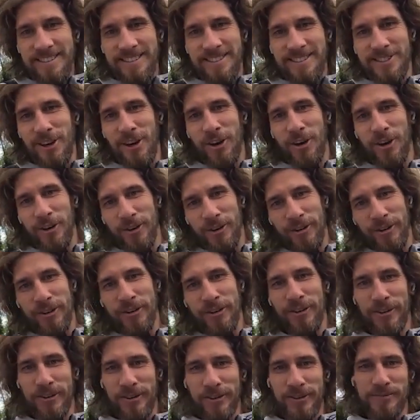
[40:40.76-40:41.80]

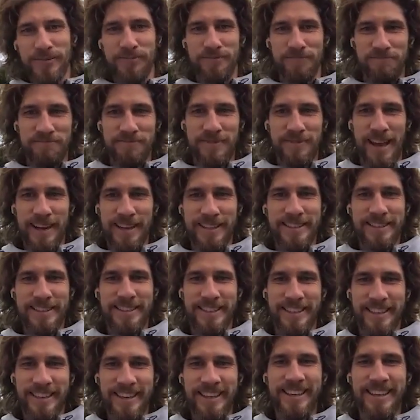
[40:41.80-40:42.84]
So
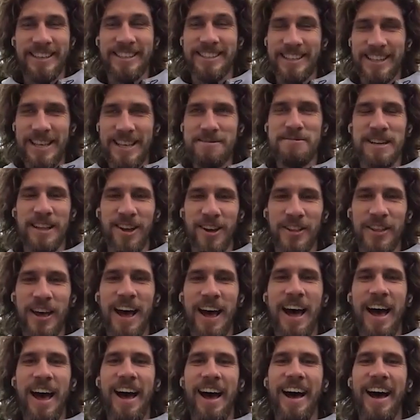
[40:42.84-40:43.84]
he sleeps a lot.